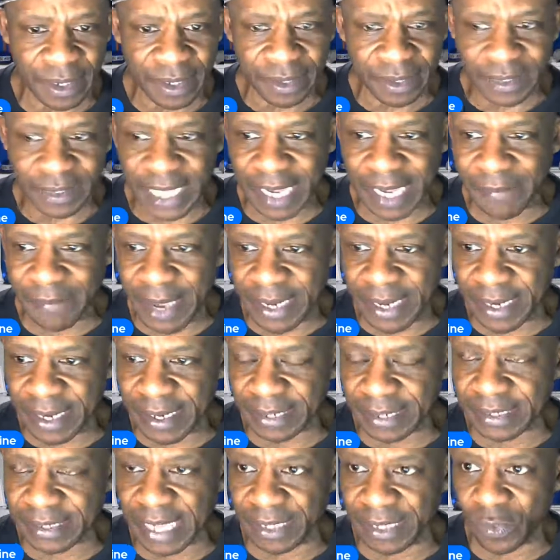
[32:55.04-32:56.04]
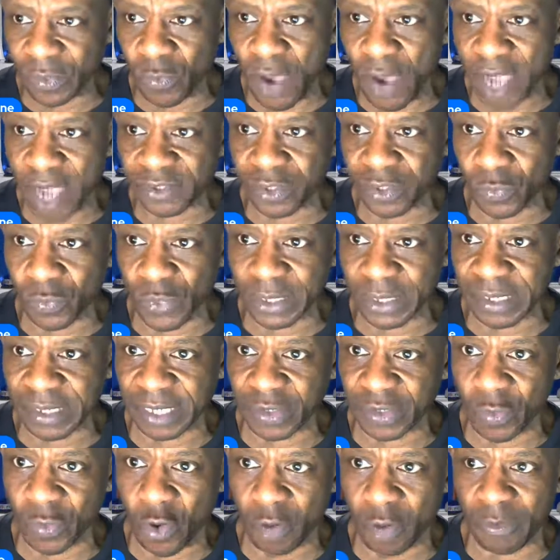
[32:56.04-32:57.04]
Yeah, man. The Knicks got the Washington Wizards
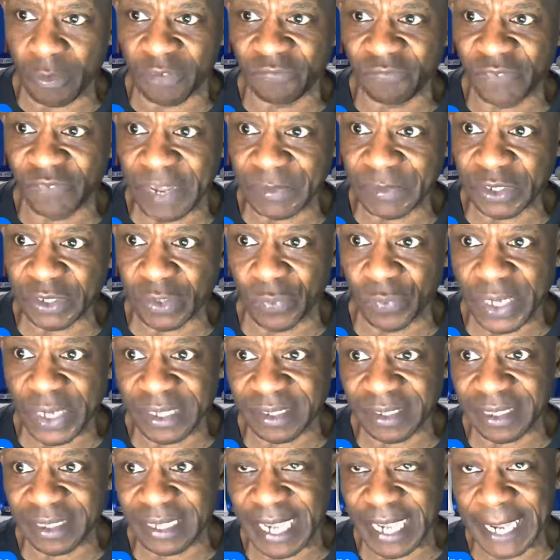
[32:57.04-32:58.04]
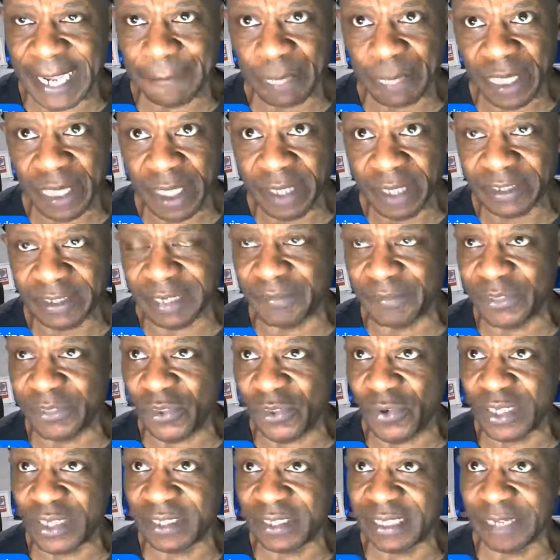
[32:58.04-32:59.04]
at the world most famous arena tonight.
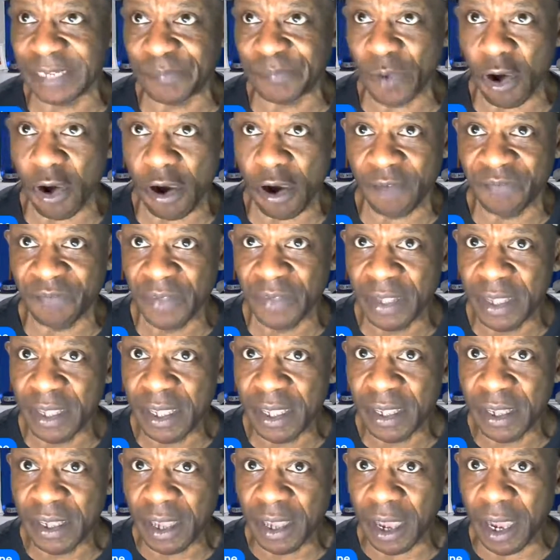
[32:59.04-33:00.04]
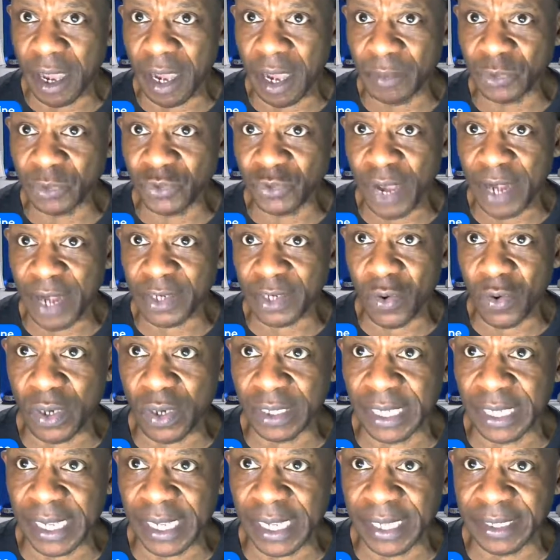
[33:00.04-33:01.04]
7:30 tip off. Trying to
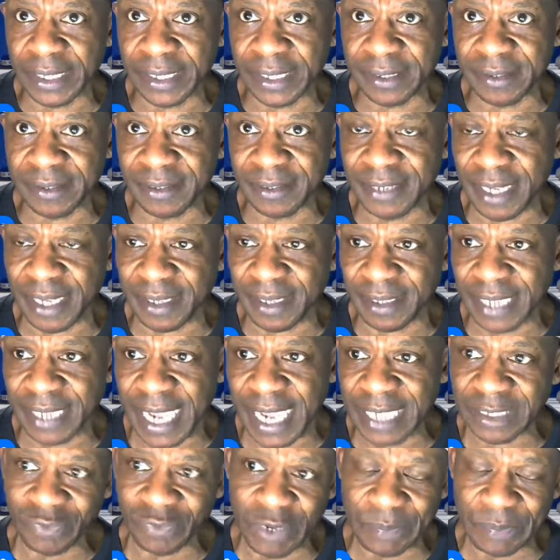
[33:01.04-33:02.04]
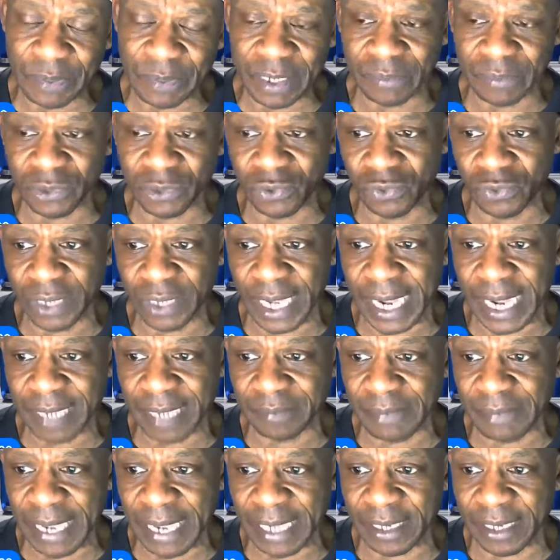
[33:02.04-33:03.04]
in there and get this second game sweep with them 2
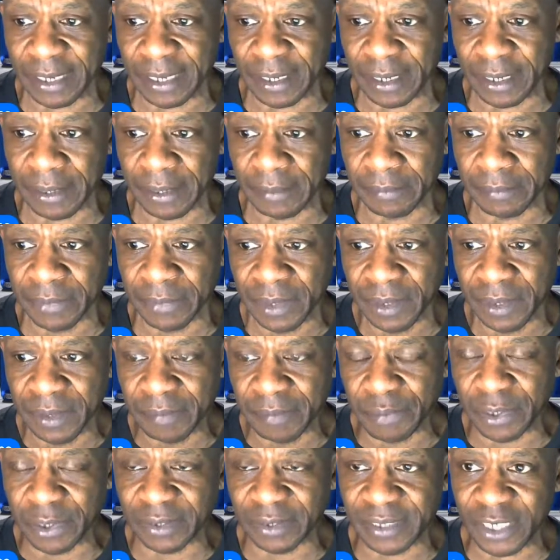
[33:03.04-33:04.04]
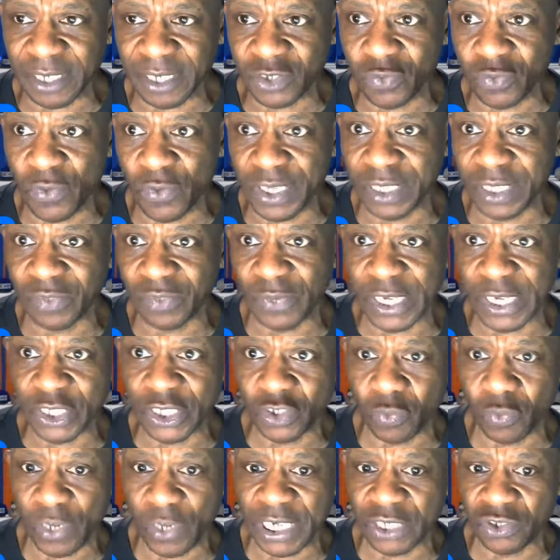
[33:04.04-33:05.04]
games, man, and put us at
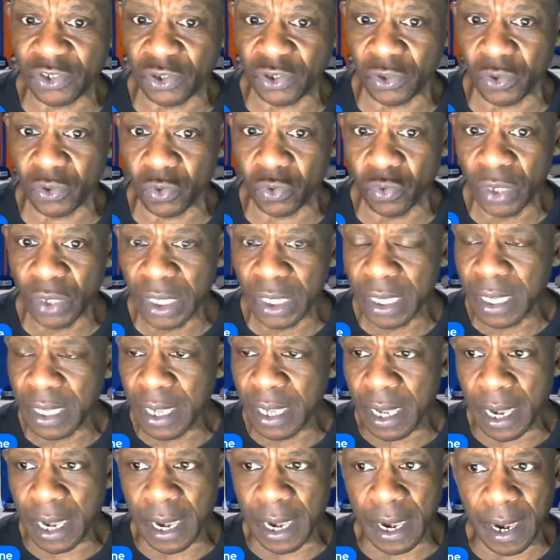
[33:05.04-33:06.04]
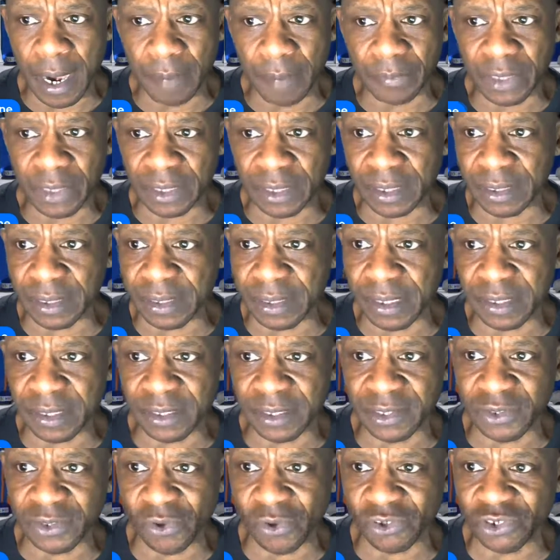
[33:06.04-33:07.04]
23-22. Looking good in
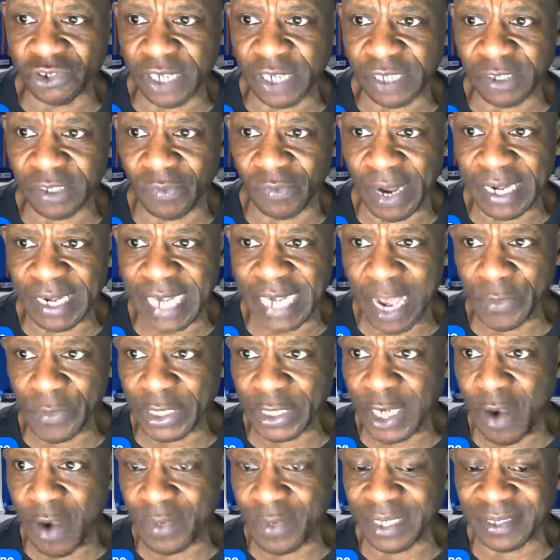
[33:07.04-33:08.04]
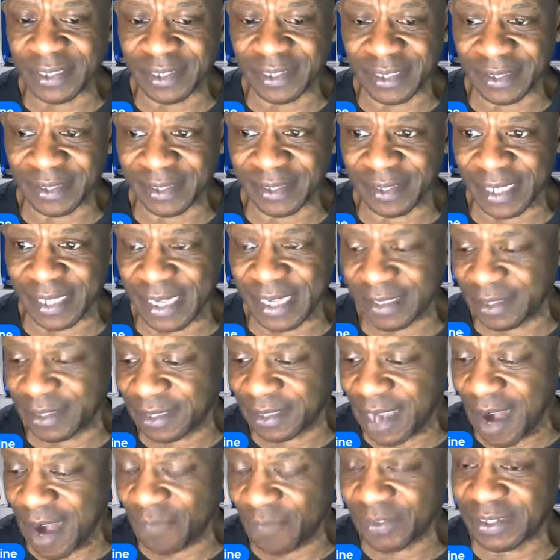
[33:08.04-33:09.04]
the association right now. We're currently 6th in the Eastern
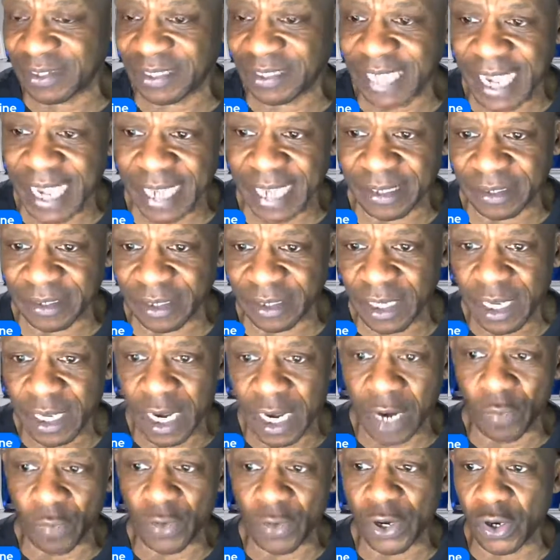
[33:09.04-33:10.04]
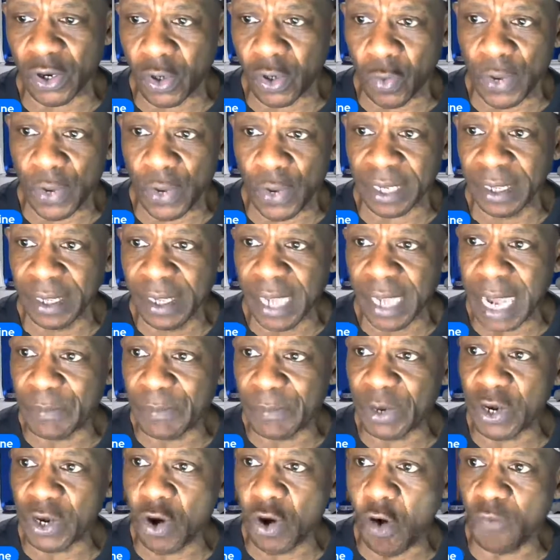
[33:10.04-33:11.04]
Conference standings. And real quick,
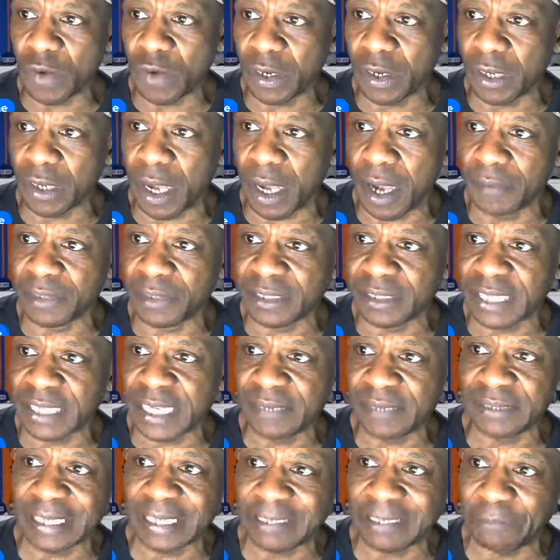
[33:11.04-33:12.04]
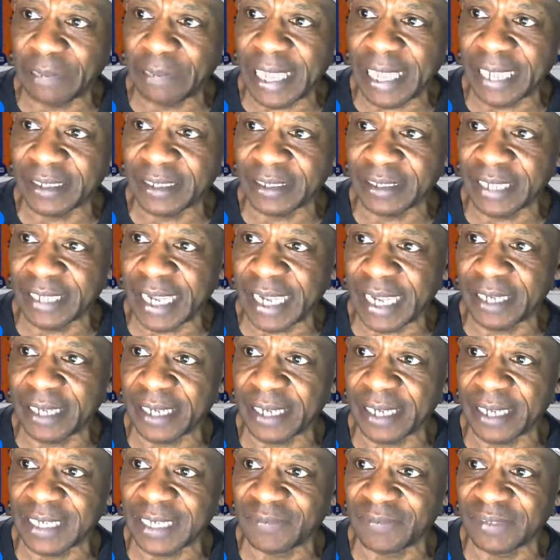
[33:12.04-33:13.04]
I'm gonna go over the team that's playing today
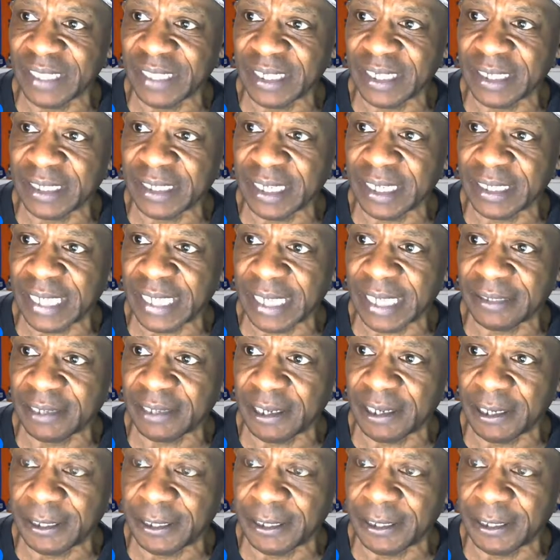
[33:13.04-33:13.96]
and see if there's anything that's